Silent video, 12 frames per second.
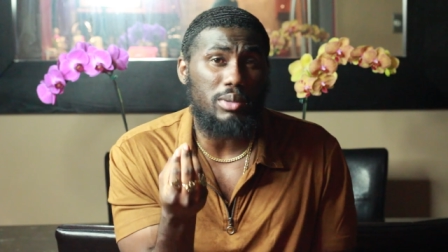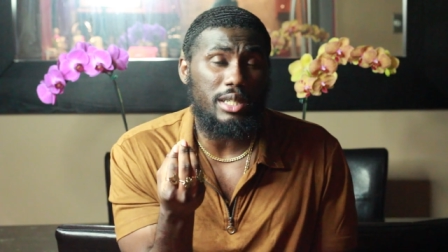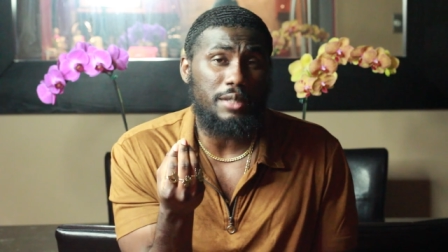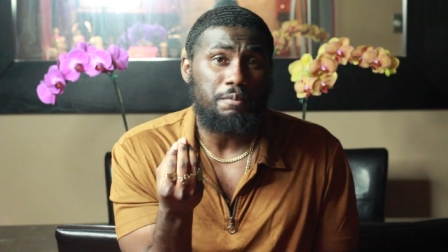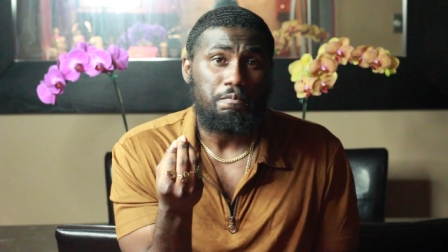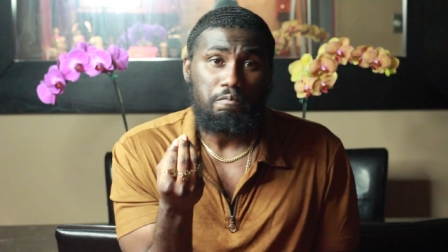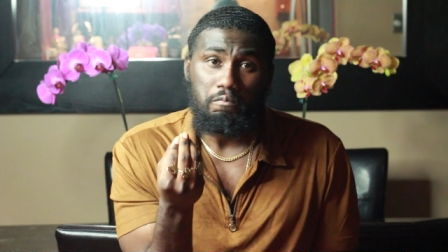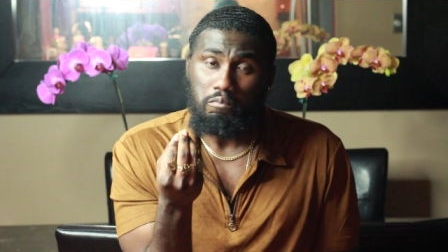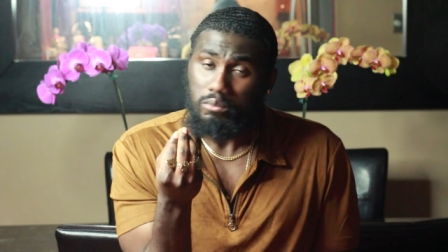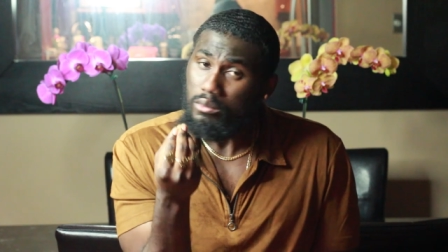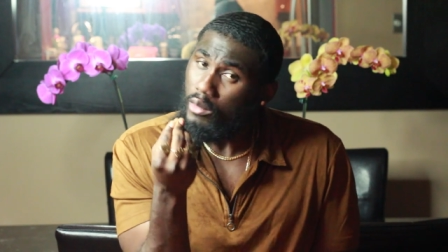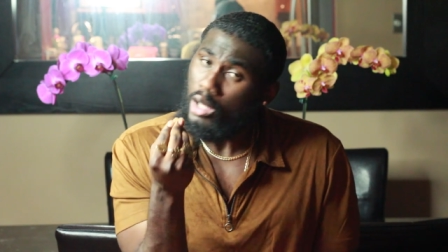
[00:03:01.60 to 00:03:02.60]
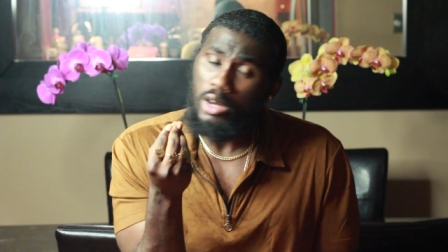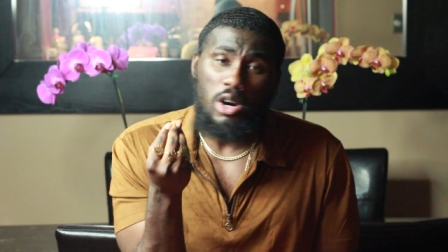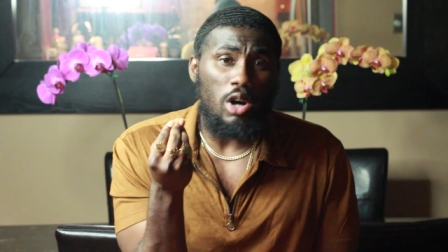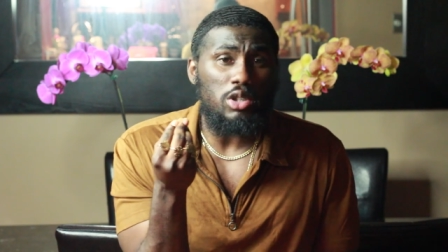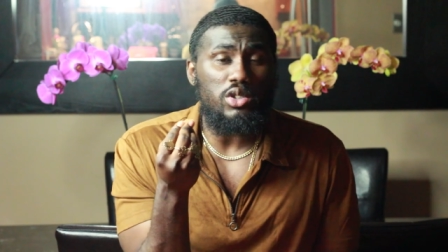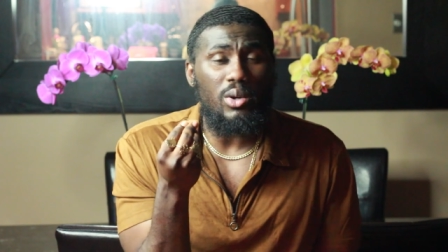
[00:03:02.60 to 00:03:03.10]
with it
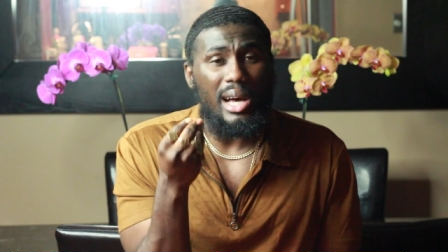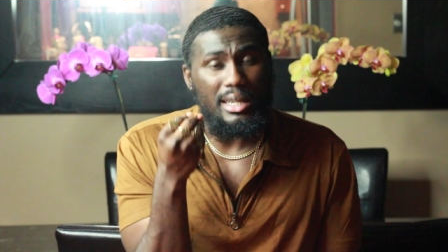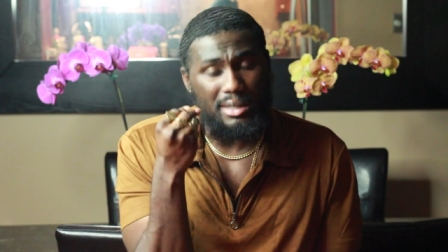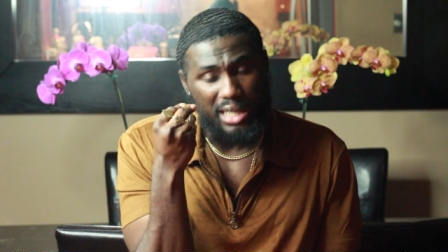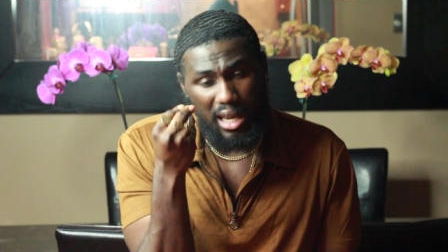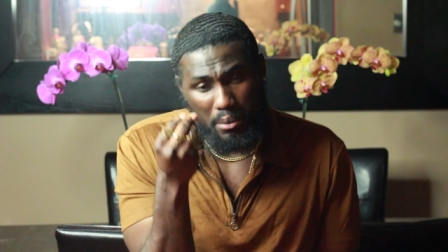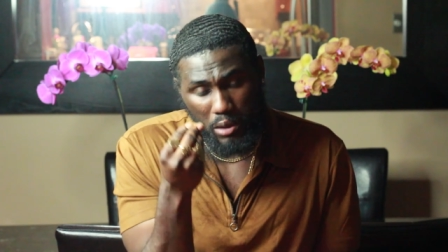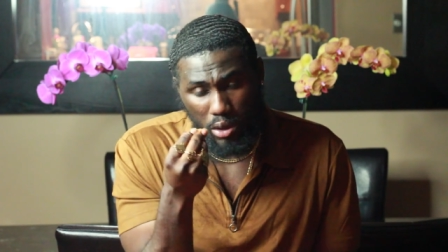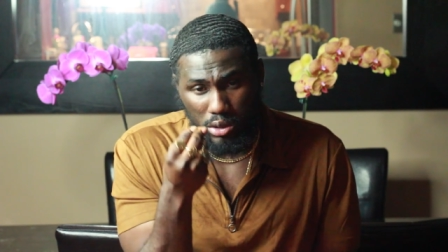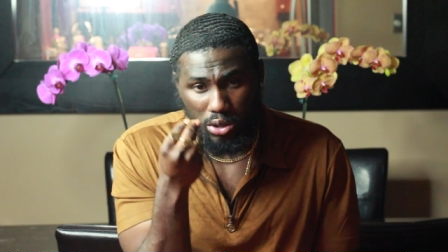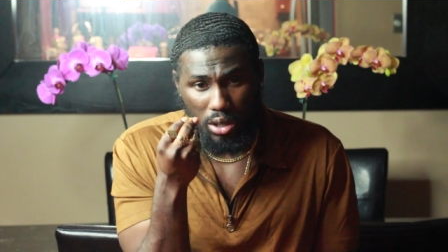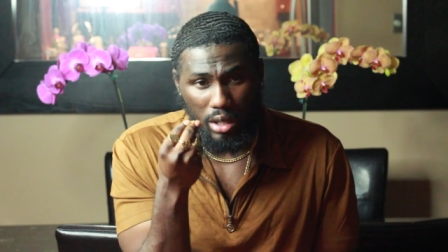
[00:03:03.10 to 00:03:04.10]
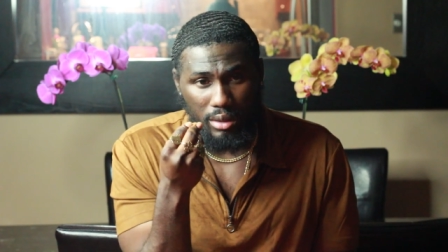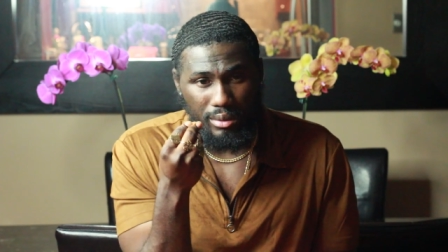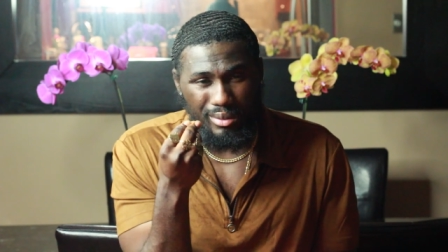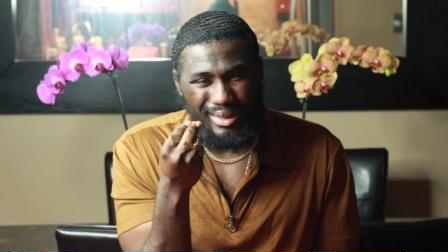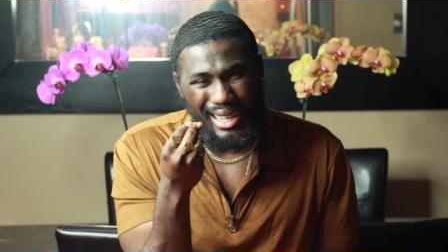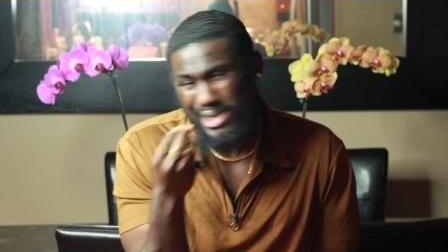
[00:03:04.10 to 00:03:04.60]
also as time goes
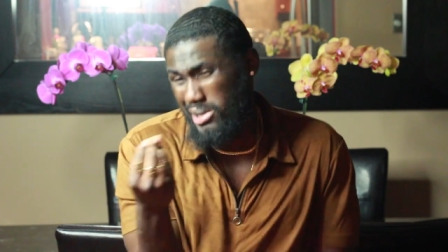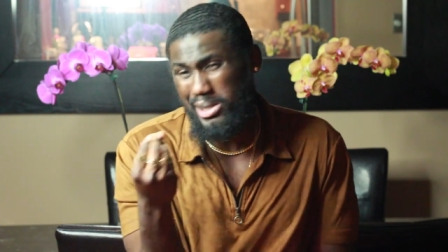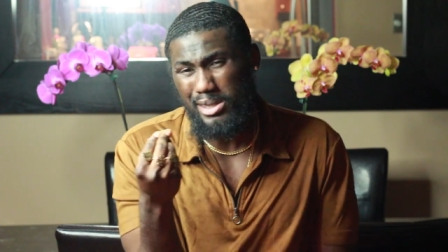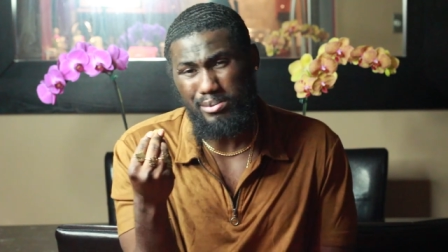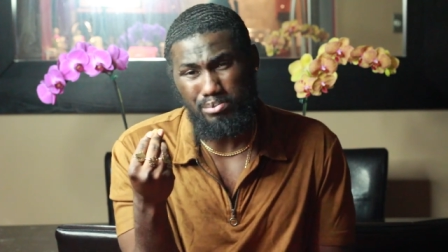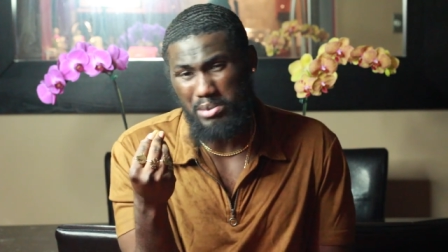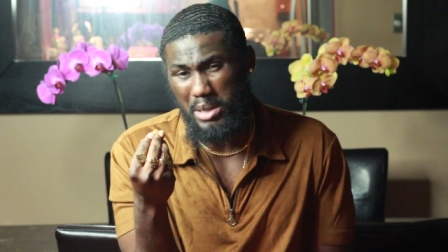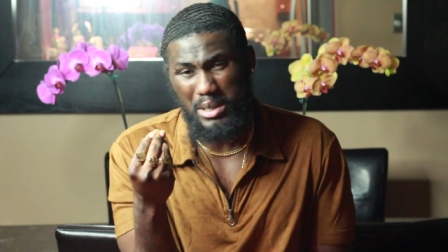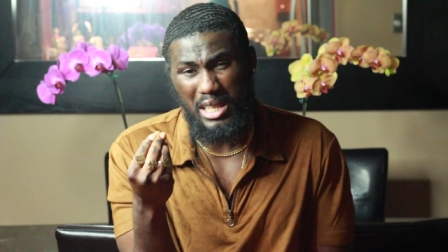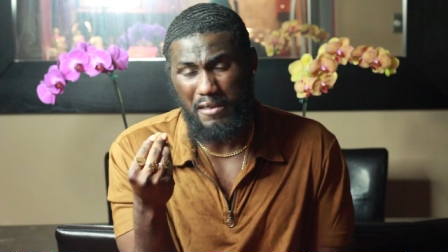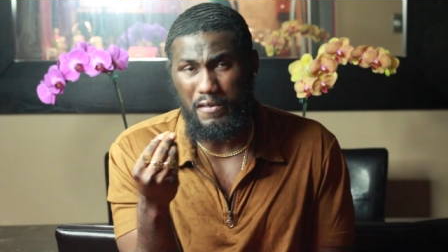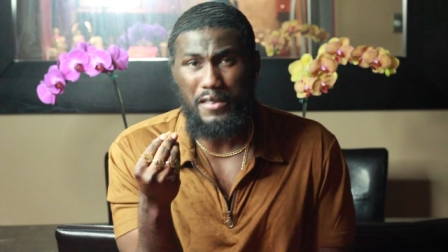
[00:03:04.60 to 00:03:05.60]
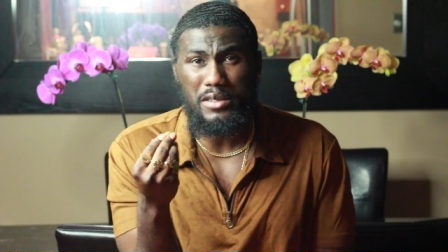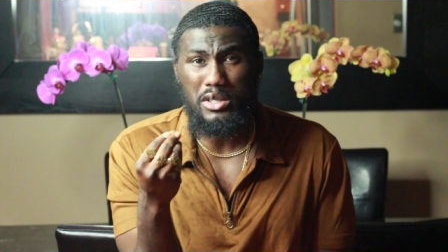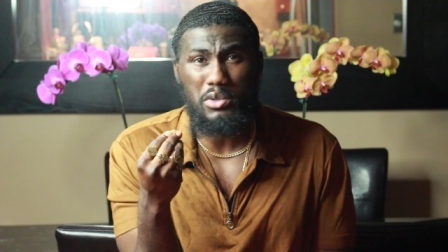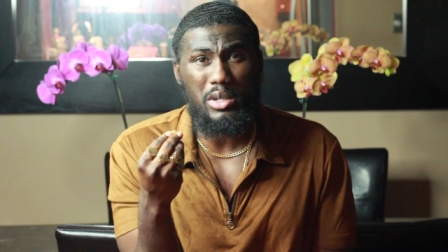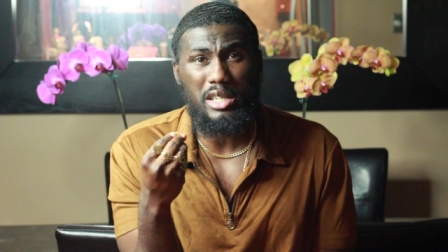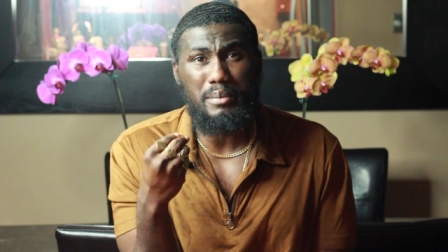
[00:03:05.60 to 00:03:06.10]
on actually maybe like
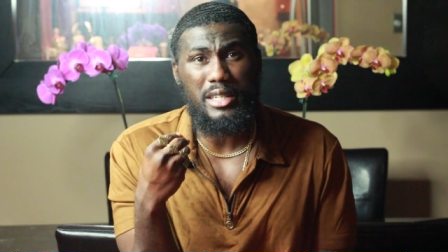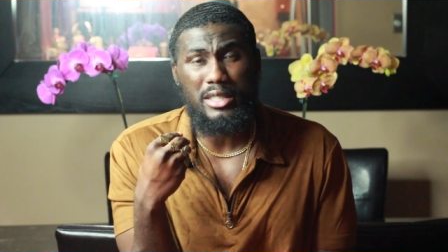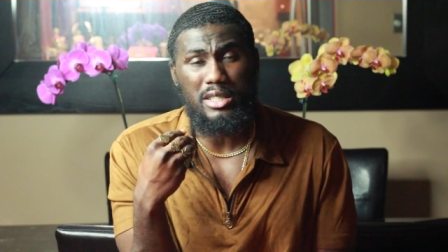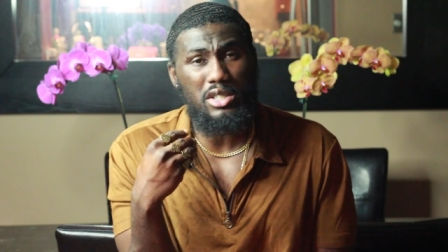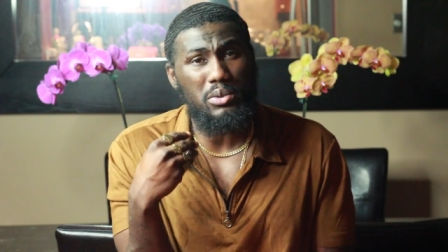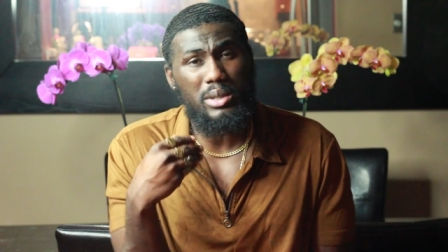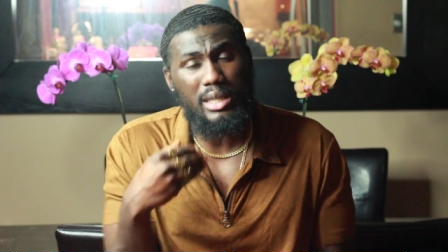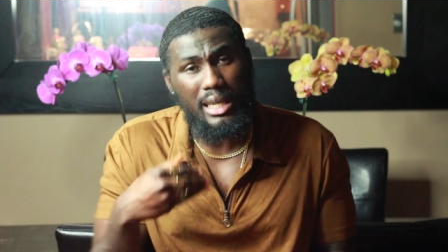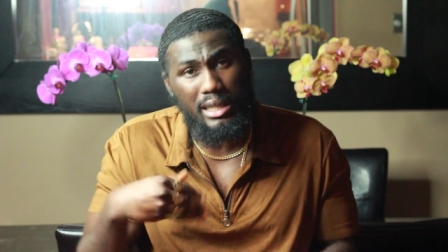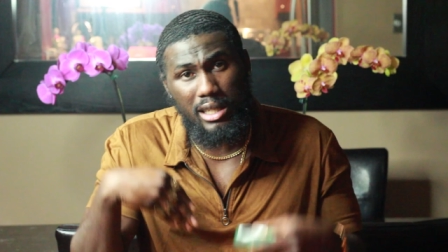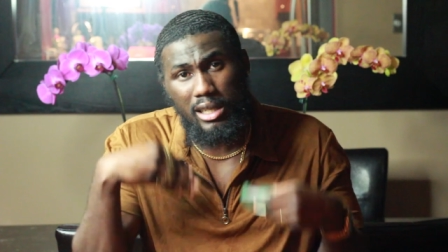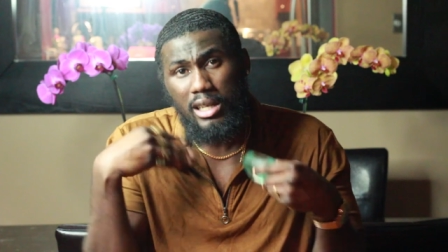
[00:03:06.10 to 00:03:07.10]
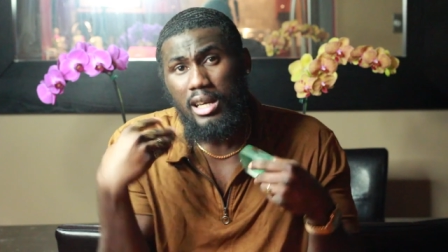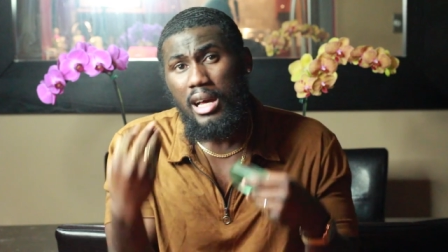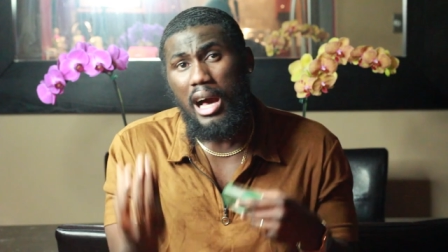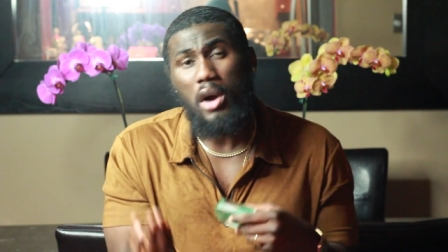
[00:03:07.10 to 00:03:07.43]
15 20 minutes into it like the